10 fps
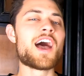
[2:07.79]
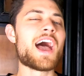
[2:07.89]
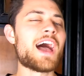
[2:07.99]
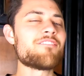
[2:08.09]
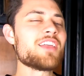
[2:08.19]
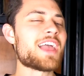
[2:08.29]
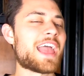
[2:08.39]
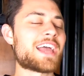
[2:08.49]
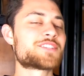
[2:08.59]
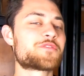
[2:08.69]
Having a
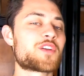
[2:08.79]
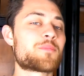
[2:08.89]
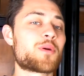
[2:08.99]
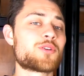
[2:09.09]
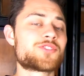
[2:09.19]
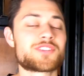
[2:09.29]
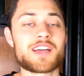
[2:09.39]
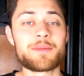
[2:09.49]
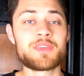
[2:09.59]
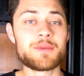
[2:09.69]
hands-free approach to
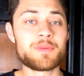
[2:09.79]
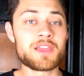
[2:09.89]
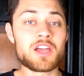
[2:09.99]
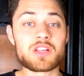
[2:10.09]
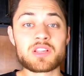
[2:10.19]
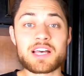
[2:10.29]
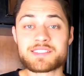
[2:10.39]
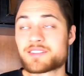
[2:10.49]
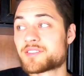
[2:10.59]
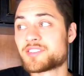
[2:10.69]
timekeeping
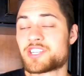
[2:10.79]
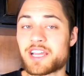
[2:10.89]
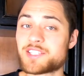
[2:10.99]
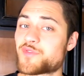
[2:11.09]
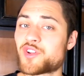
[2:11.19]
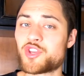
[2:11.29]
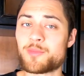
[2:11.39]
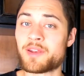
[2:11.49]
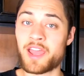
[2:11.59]
lessened the chance for human